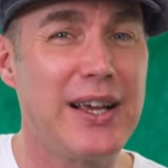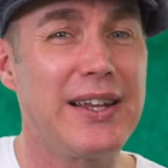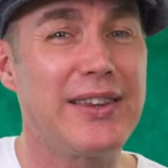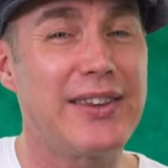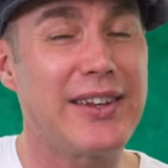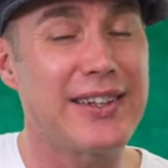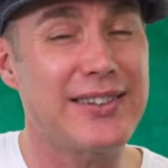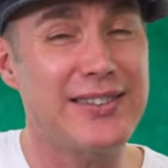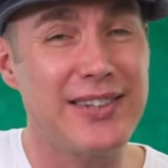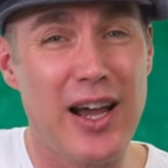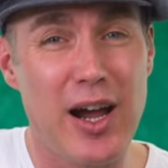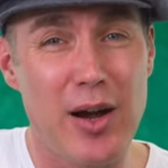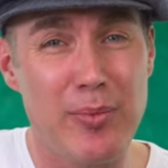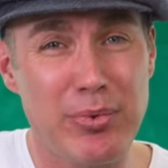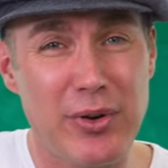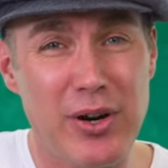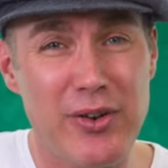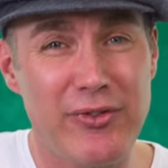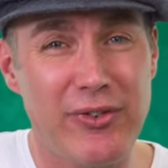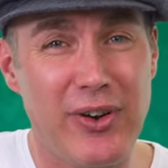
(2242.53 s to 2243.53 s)
The Guitar
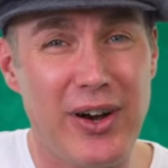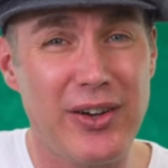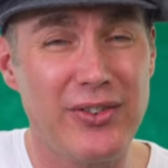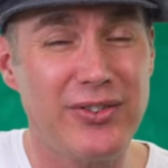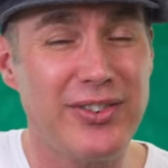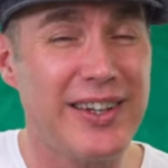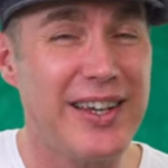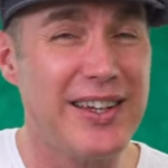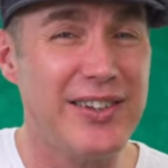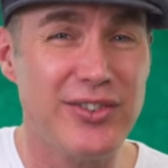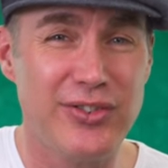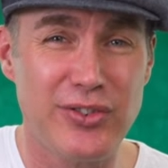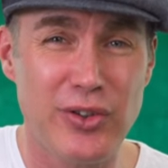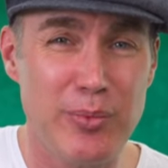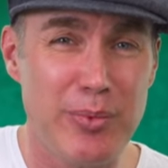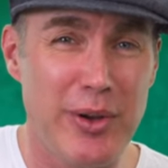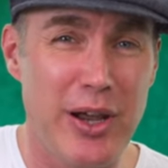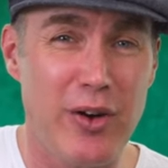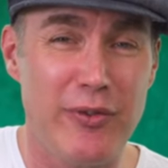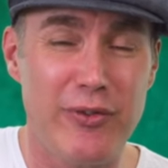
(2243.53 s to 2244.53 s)
Pro files, again,
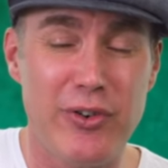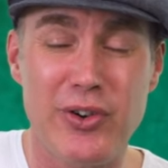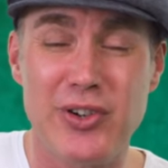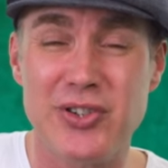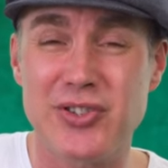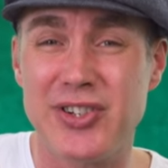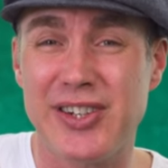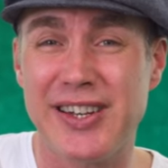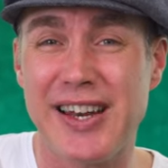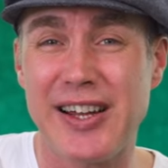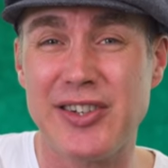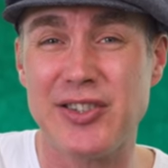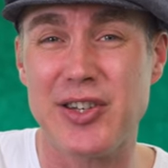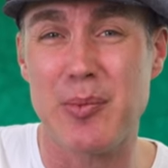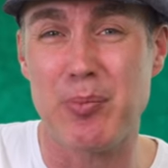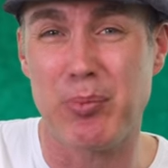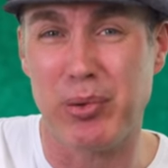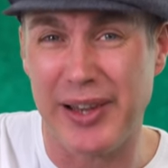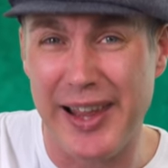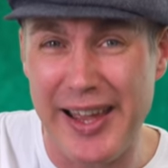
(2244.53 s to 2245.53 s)
super helpful because you can actually
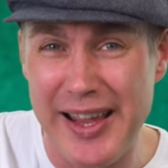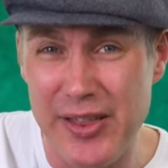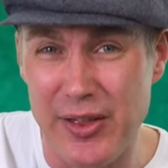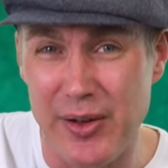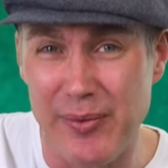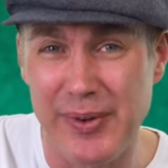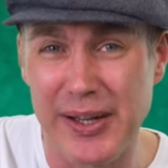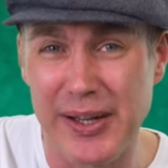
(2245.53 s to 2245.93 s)
play them